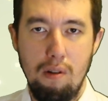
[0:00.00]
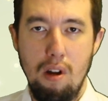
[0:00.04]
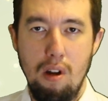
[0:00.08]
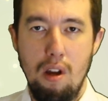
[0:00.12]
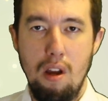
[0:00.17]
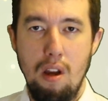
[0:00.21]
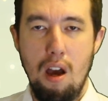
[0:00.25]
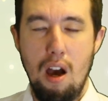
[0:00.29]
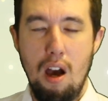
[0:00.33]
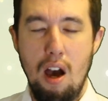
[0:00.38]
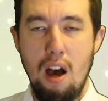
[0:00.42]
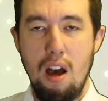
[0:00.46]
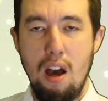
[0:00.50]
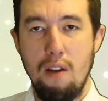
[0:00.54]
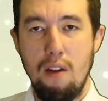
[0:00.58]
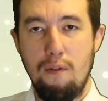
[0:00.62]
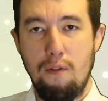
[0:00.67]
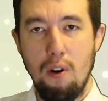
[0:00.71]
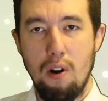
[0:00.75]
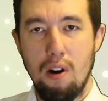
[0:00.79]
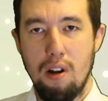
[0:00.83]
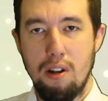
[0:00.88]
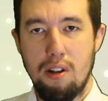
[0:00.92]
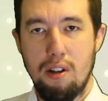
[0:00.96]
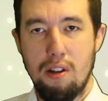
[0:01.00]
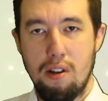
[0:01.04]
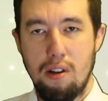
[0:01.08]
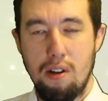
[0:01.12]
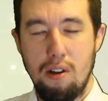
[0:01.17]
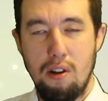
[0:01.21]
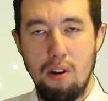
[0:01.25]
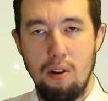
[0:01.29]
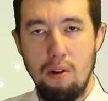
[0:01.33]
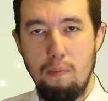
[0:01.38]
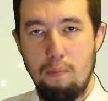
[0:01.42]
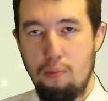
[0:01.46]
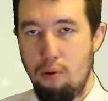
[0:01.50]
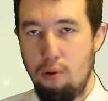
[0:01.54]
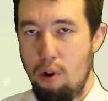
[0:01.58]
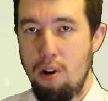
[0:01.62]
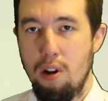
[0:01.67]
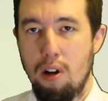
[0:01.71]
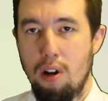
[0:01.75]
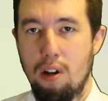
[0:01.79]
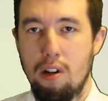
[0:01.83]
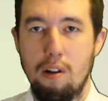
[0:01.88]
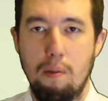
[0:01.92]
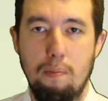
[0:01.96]
If you're asked to do
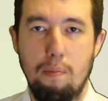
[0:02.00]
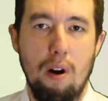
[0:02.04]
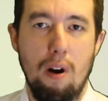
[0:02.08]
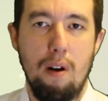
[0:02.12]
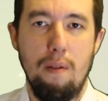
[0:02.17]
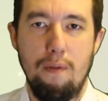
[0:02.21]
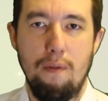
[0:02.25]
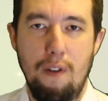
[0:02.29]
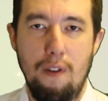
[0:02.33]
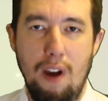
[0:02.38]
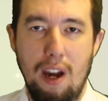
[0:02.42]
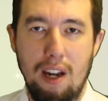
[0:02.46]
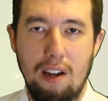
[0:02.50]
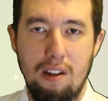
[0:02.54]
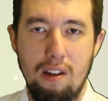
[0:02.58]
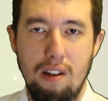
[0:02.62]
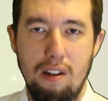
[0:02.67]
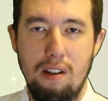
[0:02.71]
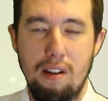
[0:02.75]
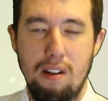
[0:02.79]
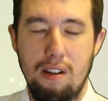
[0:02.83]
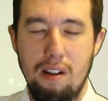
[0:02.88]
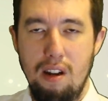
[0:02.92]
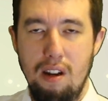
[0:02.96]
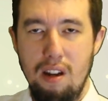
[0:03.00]
product of prime factors,